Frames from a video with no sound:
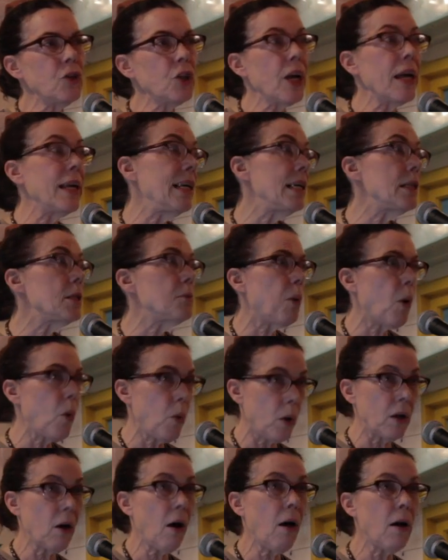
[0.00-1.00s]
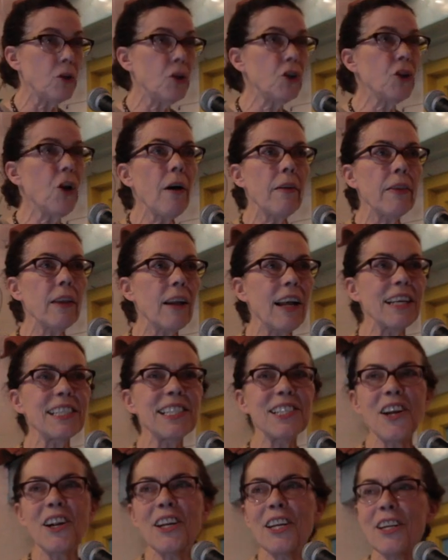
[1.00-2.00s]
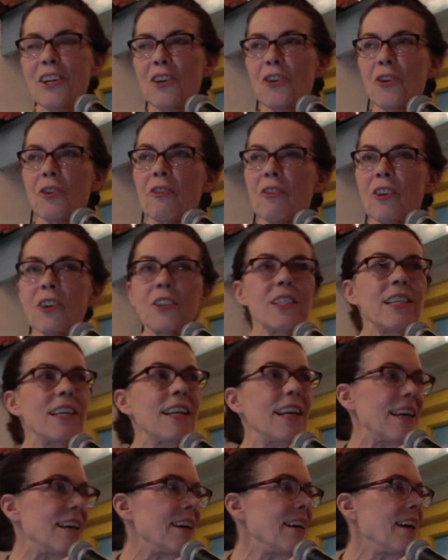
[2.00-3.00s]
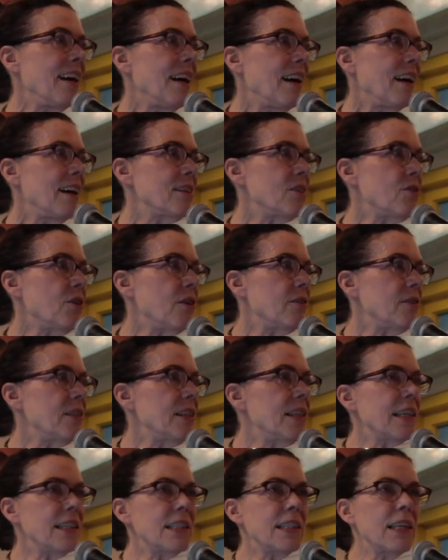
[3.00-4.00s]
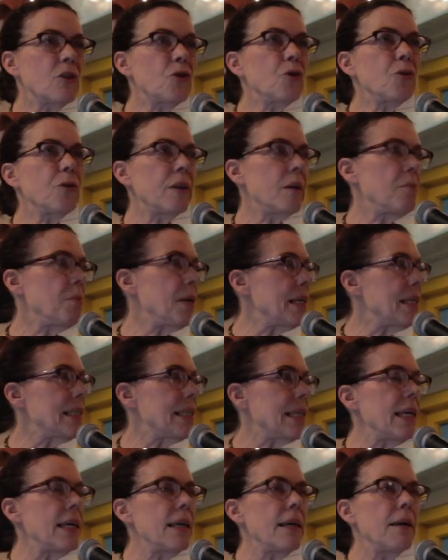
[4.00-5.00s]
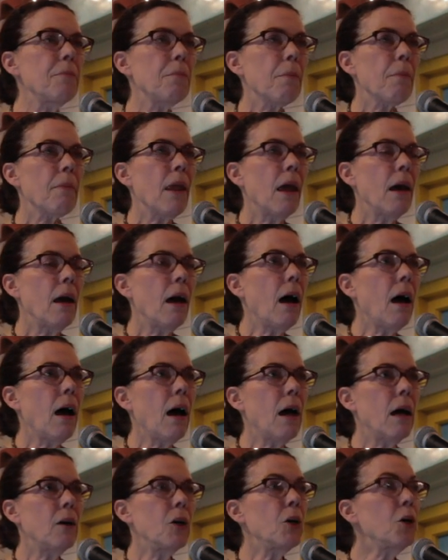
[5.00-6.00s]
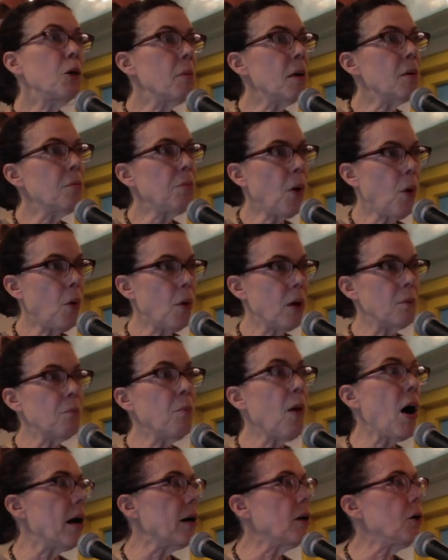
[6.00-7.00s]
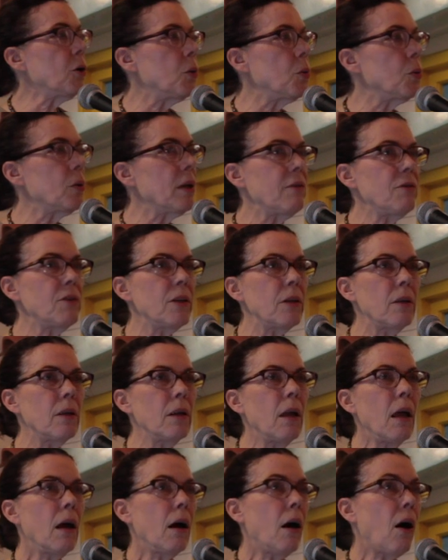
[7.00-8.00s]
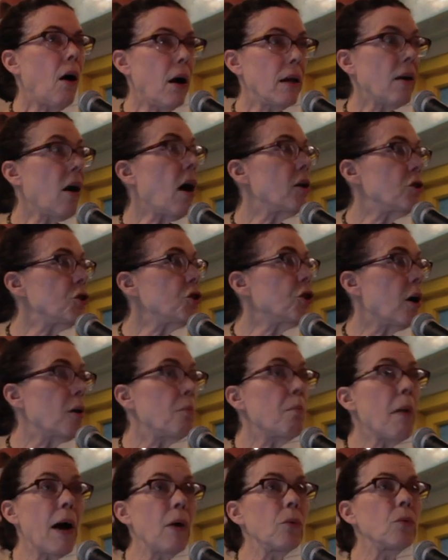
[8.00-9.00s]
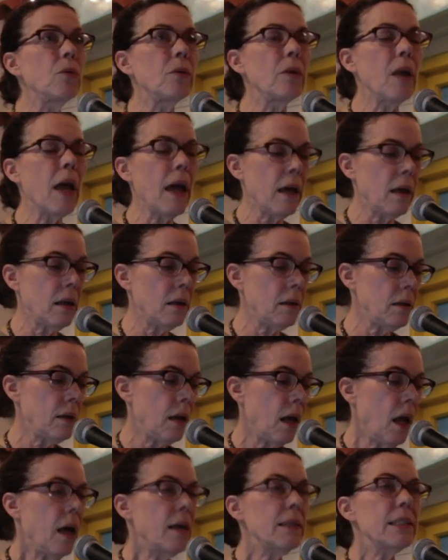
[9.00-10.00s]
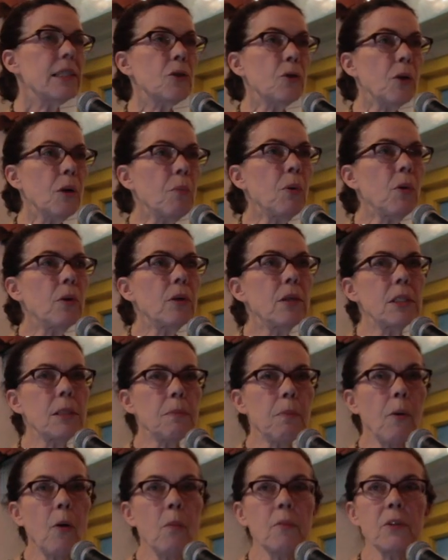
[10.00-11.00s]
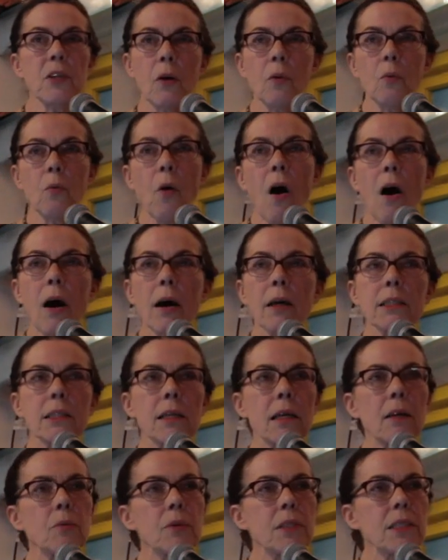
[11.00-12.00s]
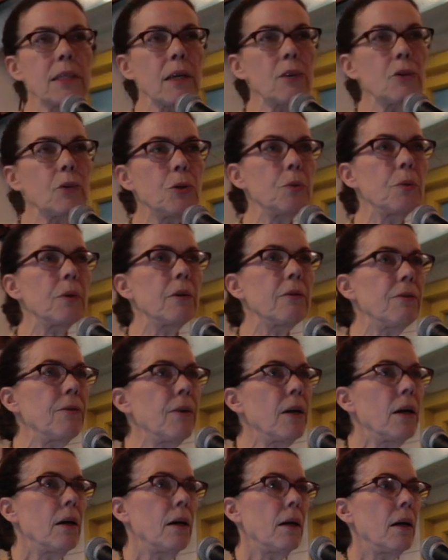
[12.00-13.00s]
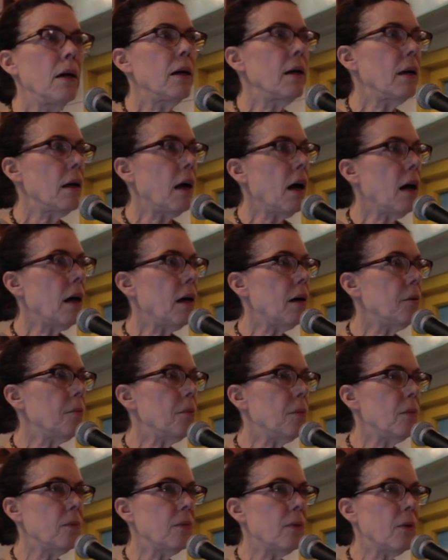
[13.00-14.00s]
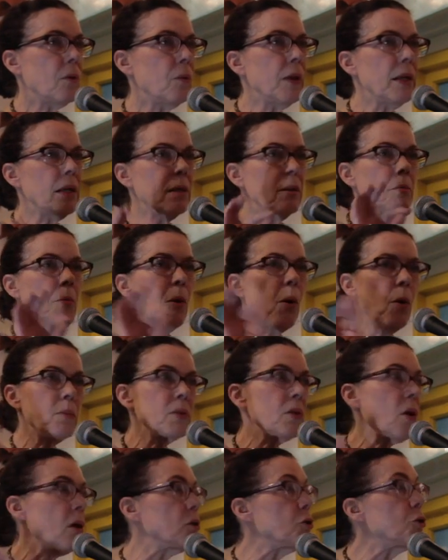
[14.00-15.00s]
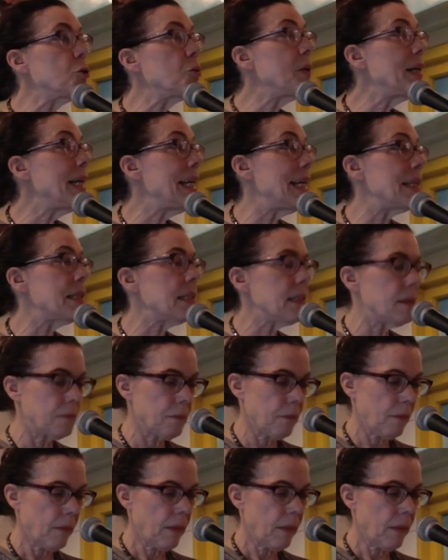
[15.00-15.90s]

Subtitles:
Chinese poet Han Shan that I studied in university, a sort of 6th century BC hermit poet monk who lived on Han Shan Mountain and scribbled his poems on rocks and was said to have written poems on trees.